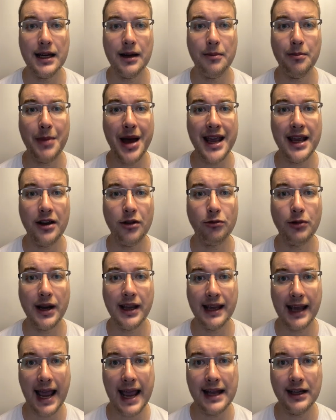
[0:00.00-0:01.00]
may
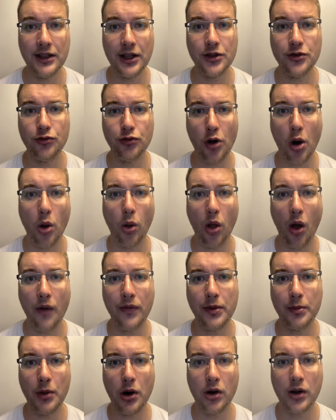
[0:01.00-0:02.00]
regain control of
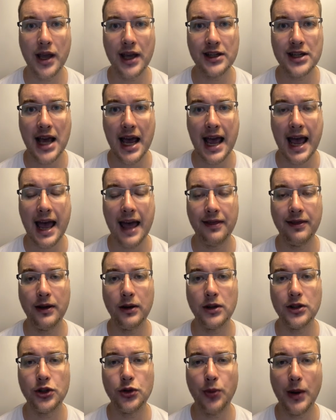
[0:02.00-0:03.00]
the market at
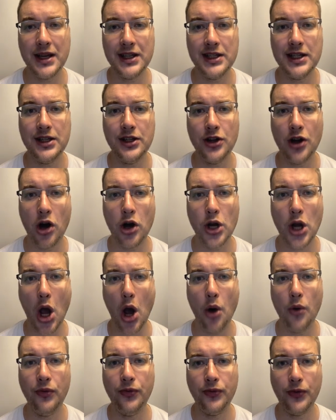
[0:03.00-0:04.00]
the
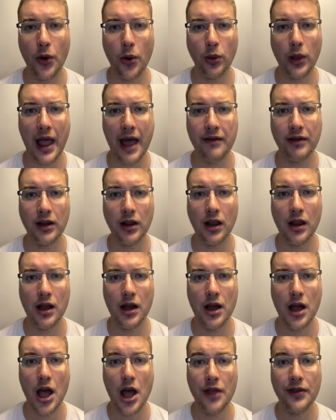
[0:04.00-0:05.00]
2904 level
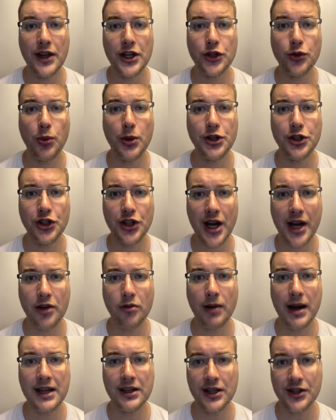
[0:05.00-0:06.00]
this would
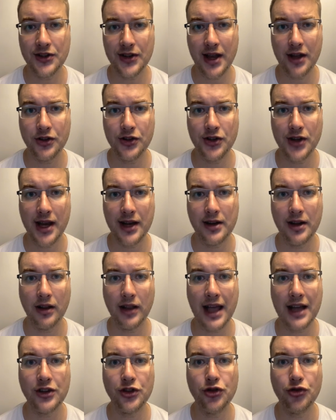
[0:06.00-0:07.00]
generate a sell signal
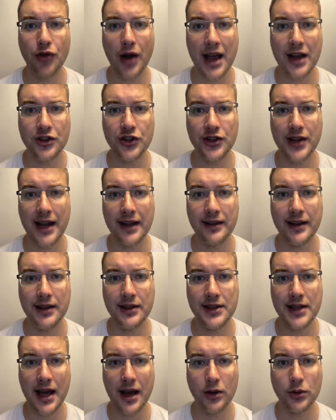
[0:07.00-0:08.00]
and drag sterling
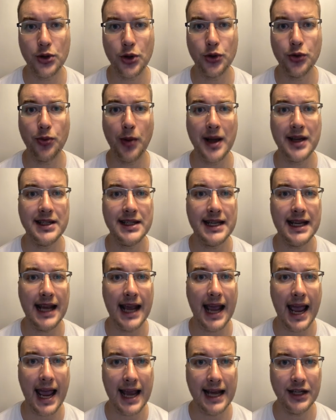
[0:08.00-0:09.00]
down to
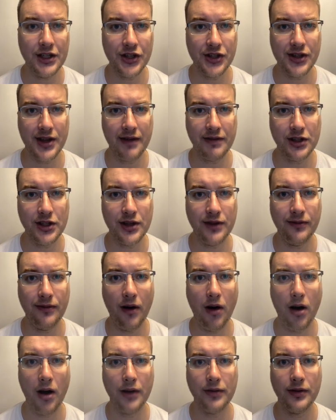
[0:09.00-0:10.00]

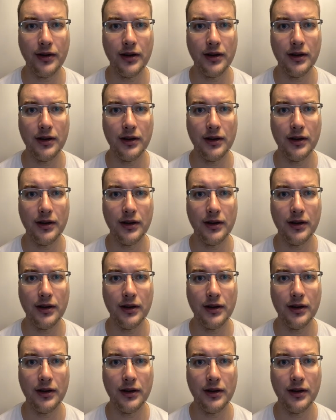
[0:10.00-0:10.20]
28.75.